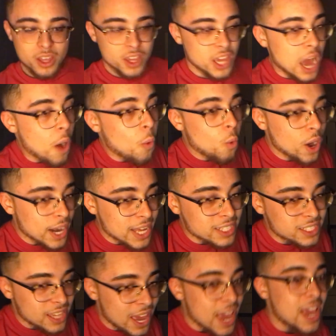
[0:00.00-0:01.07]
You got
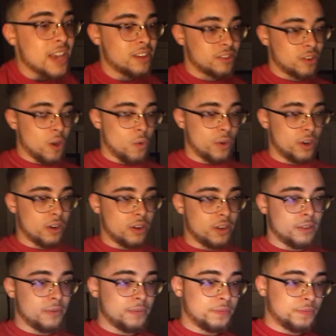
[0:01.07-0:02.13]
1SKs going
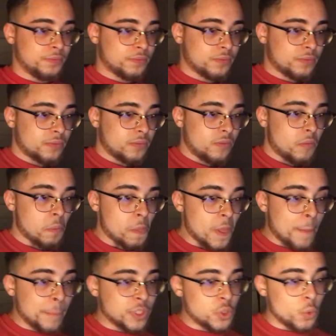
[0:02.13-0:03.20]
on
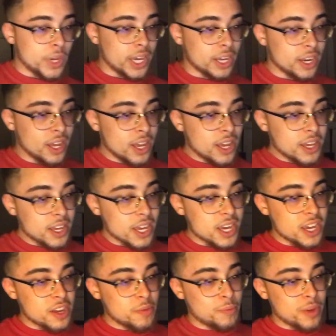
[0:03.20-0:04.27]
between
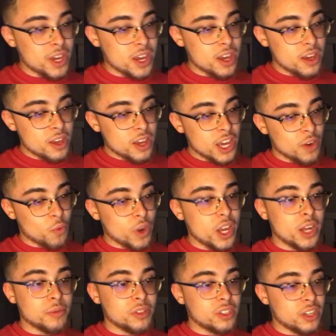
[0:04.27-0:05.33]
Ian B and
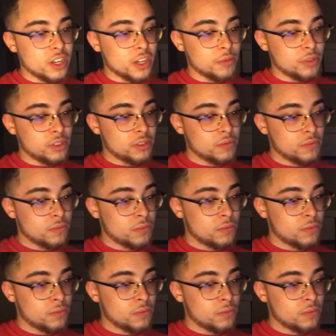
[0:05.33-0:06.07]
Re-Up Snubs,